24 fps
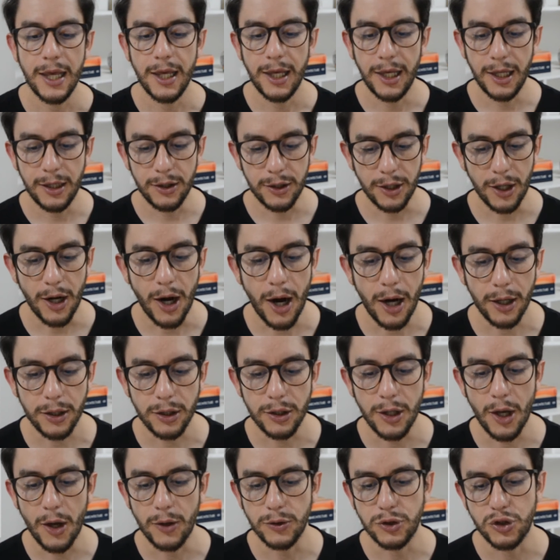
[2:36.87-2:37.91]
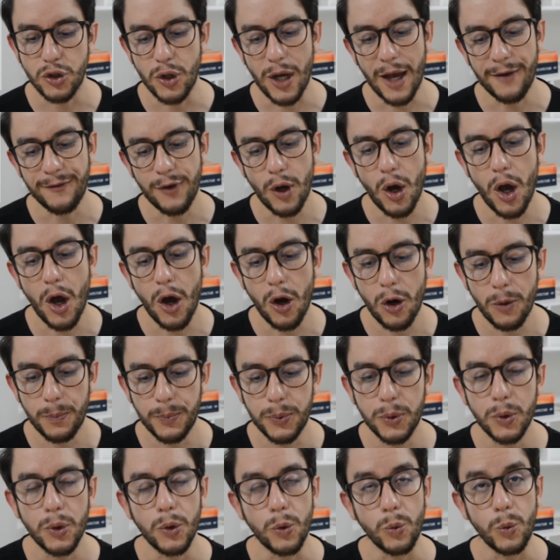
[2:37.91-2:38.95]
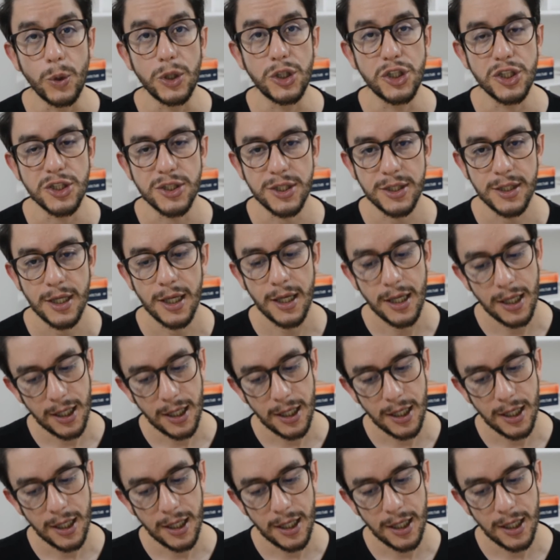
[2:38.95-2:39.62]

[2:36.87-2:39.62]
In the hard notes, you have OrPur, which is